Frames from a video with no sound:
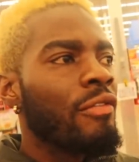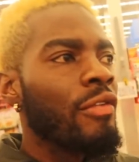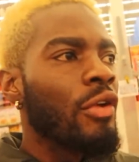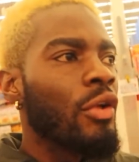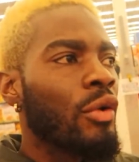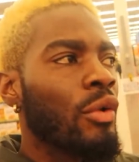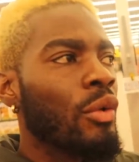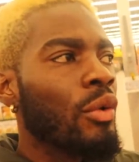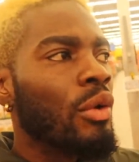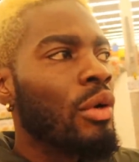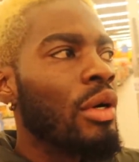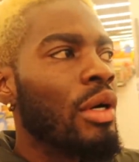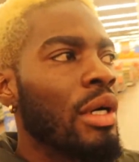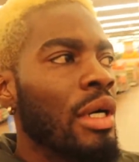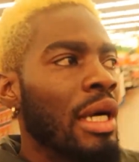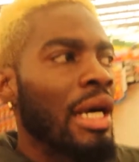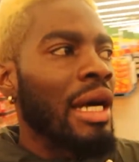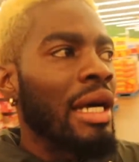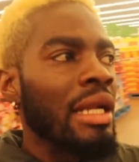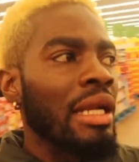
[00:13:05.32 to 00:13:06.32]
to grow.
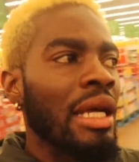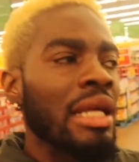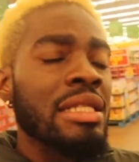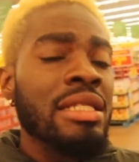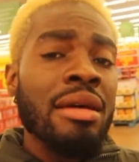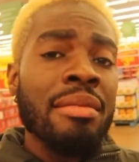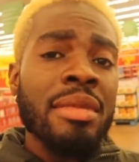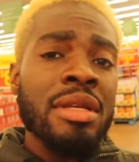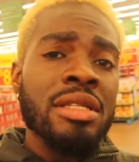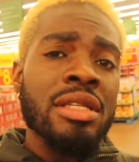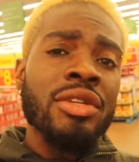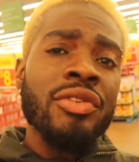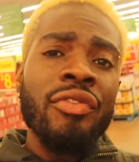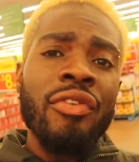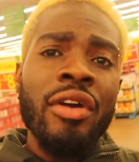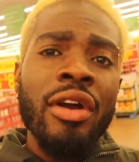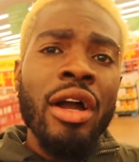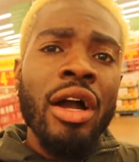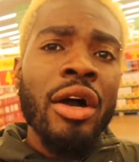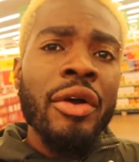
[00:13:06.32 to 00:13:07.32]
And that's a message
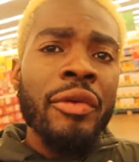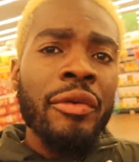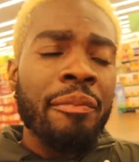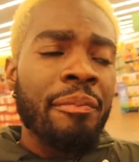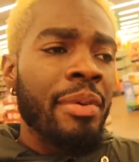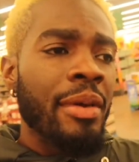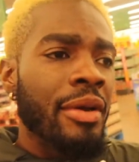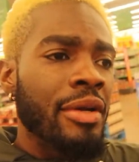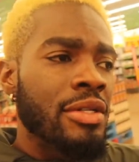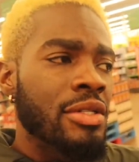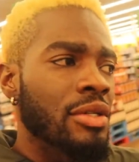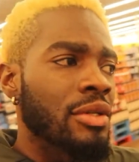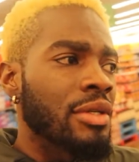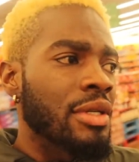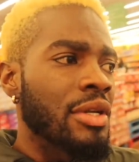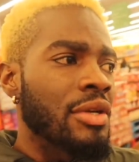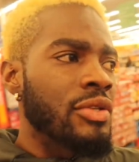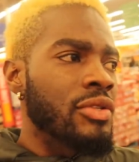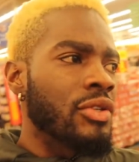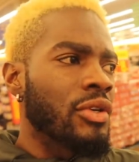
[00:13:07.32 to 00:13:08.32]
for all you parents
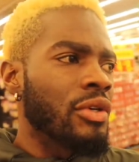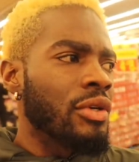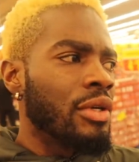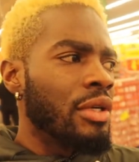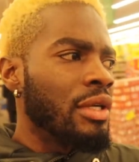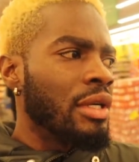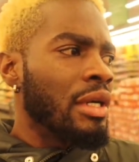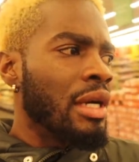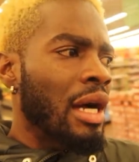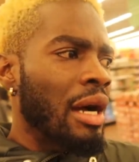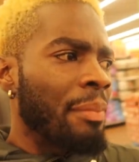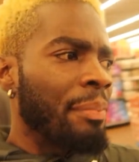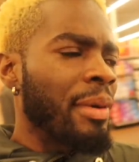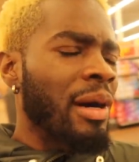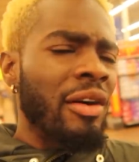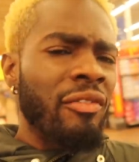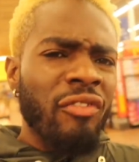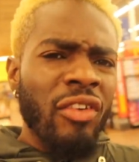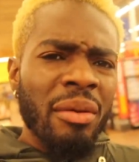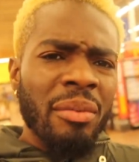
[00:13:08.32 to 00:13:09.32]
out there. So,
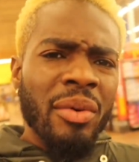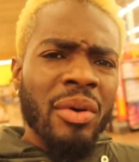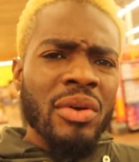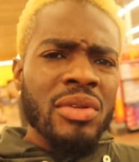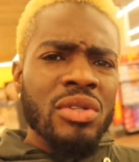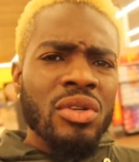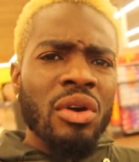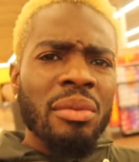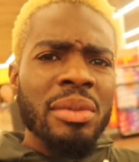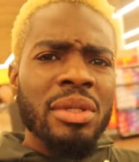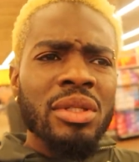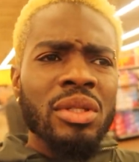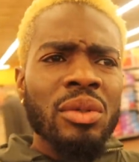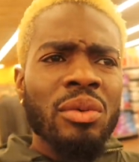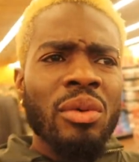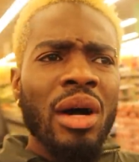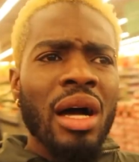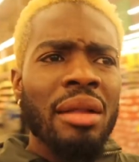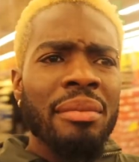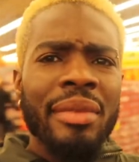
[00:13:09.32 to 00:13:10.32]
apart from us coming to
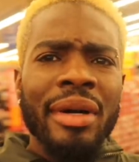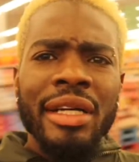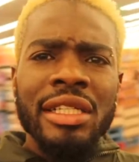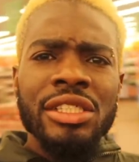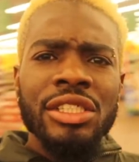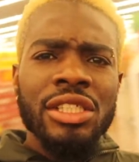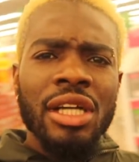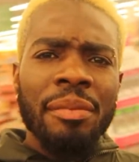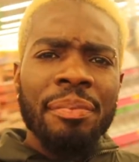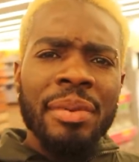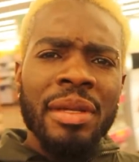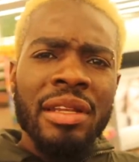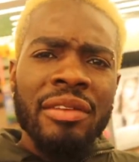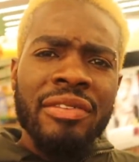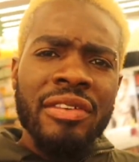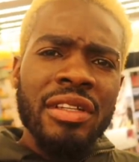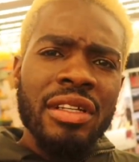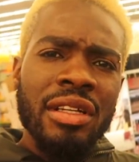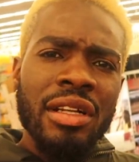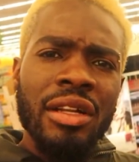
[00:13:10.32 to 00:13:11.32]
Walmart shopping,
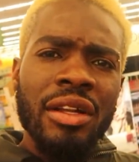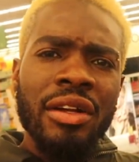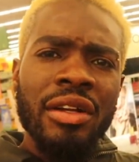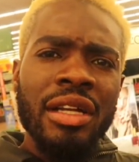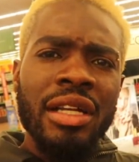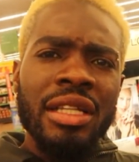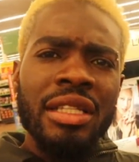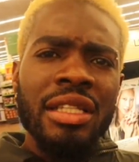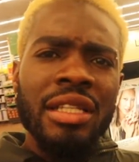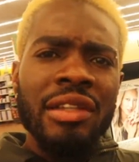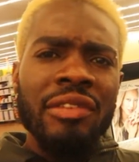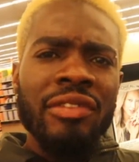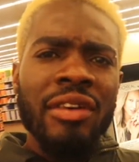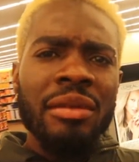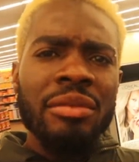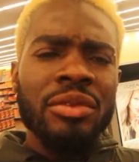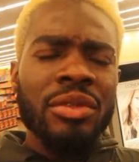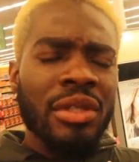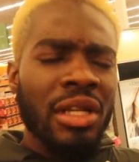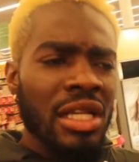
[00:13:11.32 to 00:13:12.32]
if you didn't learn anything
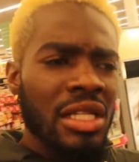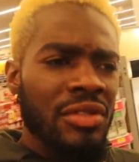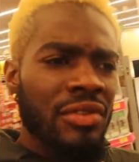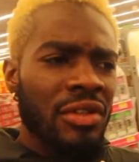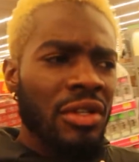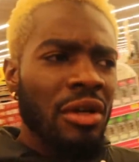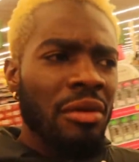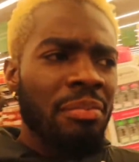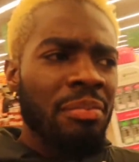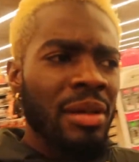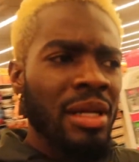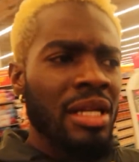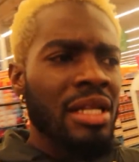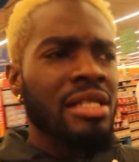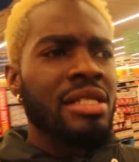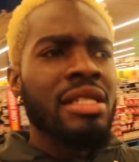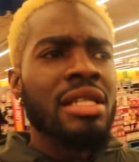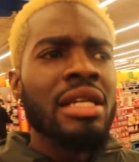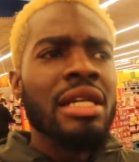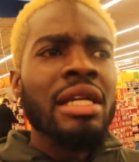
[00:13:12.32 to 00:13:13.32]
from today's video,
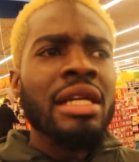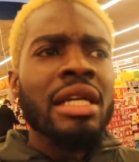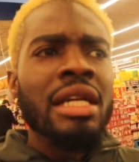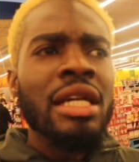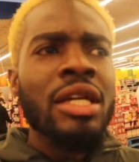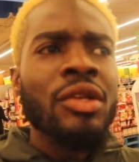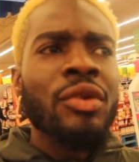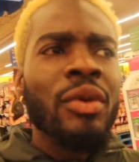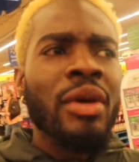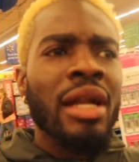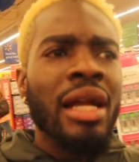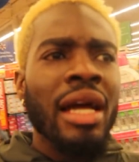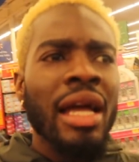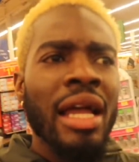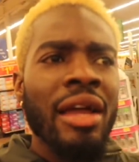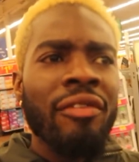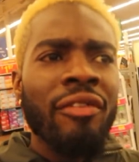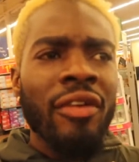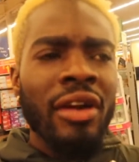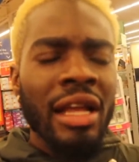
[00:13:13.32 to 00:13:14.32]
please, each and
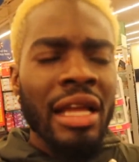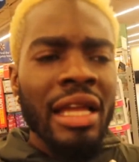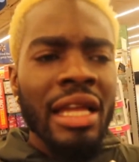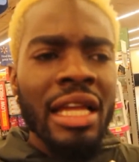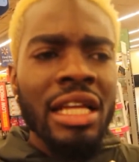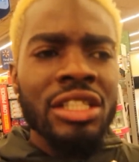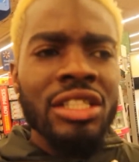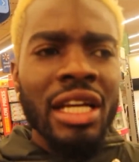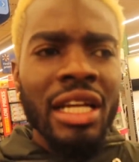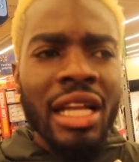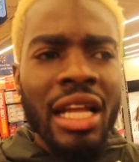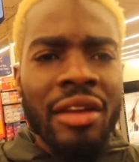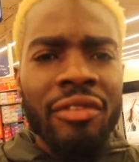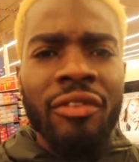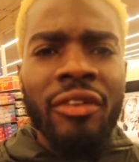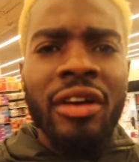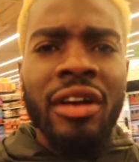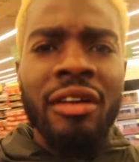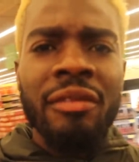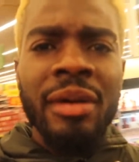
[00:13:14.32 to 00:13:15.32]
every
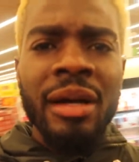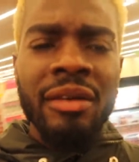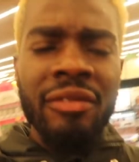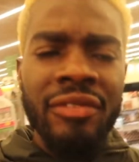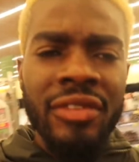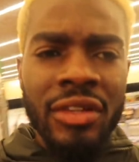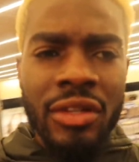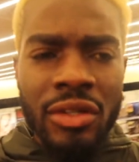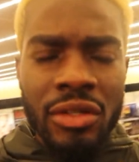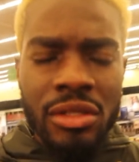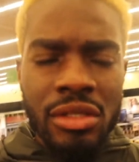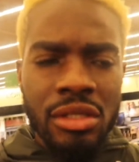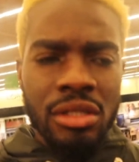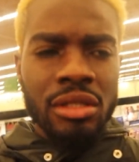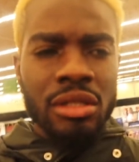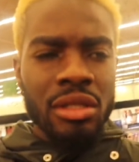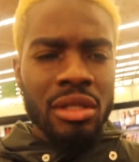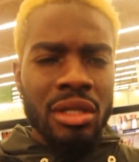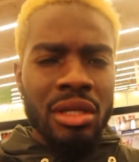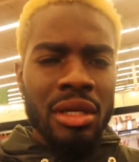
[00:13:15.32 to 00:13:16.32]
one of my videos,
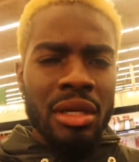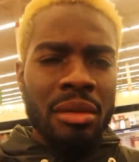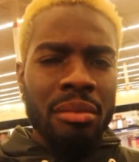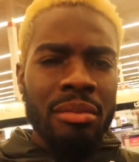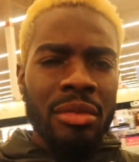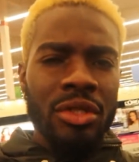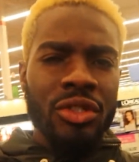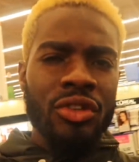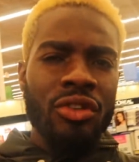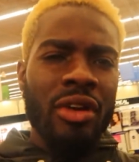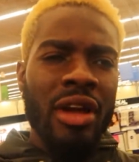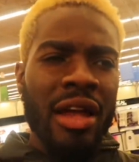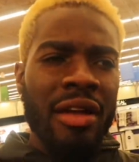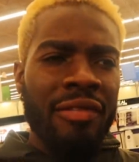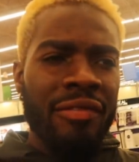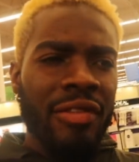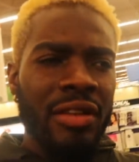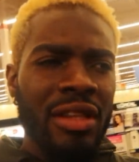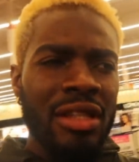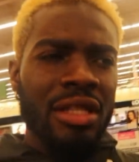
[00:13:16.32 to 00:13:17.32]
I'm gonna try
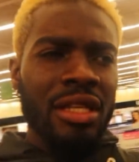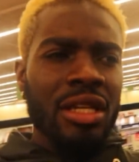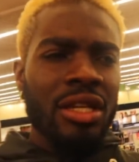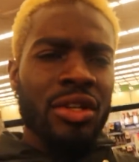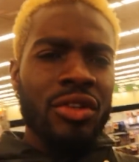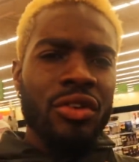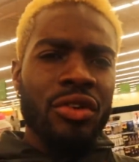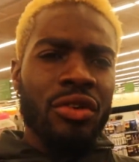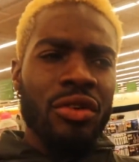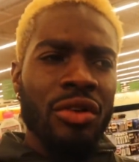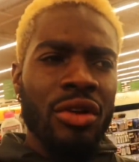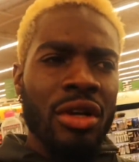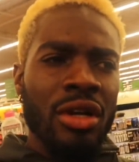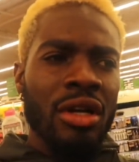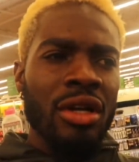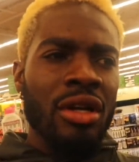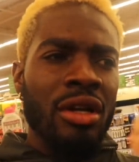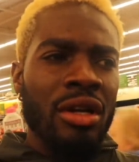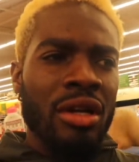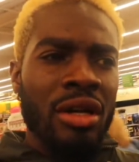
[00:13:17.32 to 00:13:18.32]
to
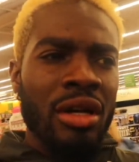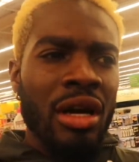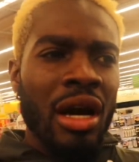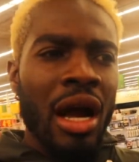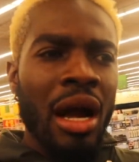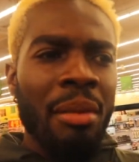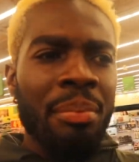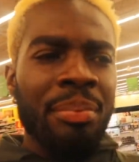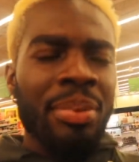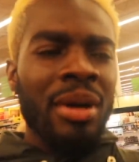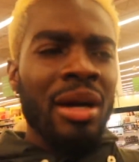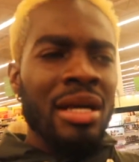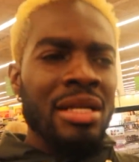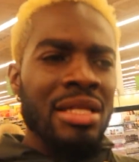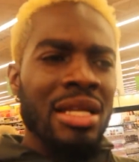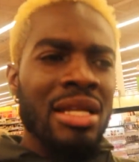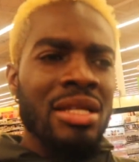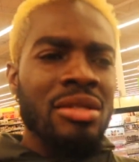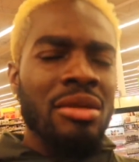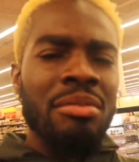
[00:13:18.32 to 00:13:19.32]
teach our
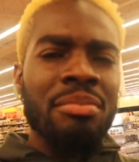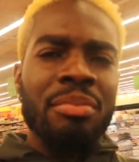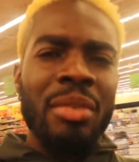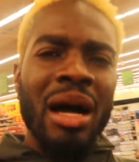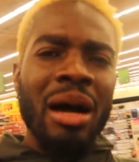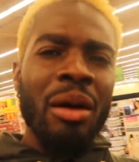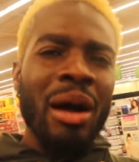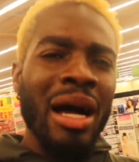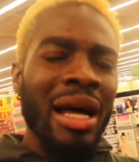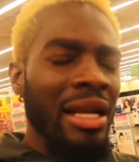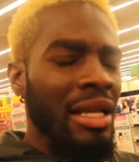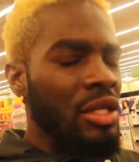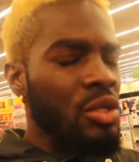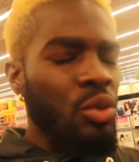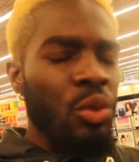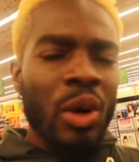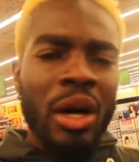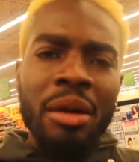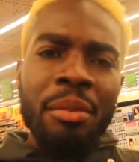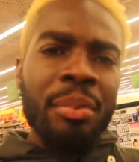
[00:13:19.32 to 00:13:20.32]
pastor at
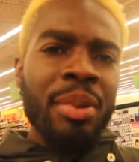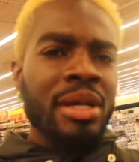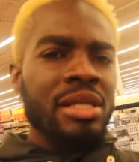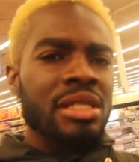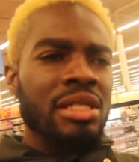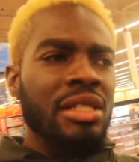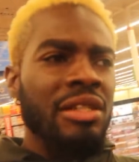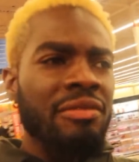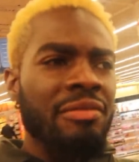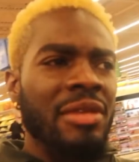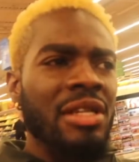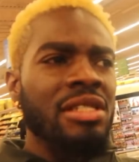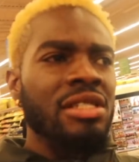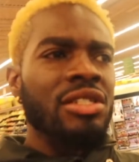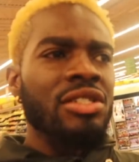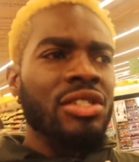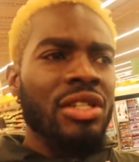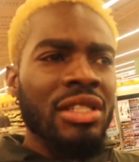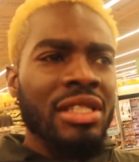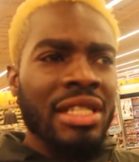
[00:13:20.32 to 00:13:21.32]
least one positive
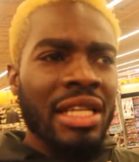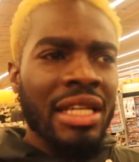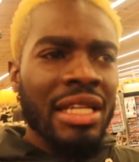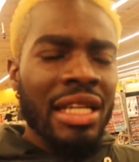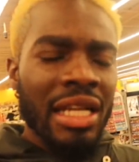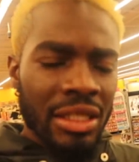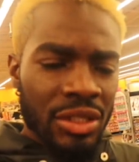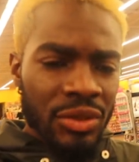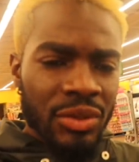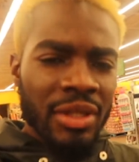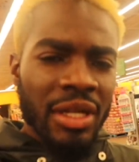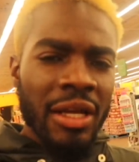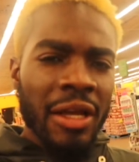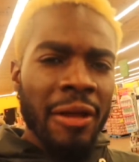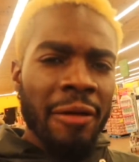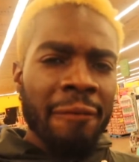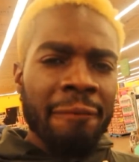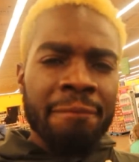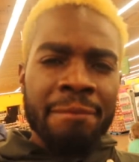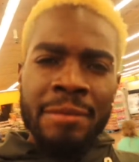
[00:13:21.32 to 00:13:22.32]
message. So, take that
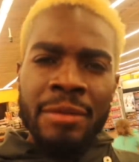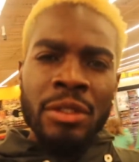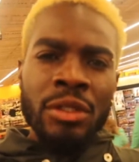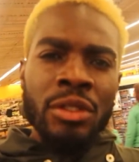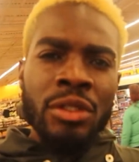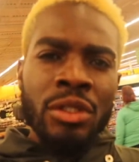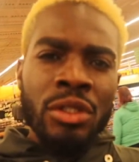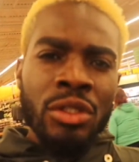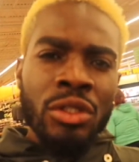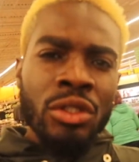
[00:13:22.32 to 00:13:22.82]
today.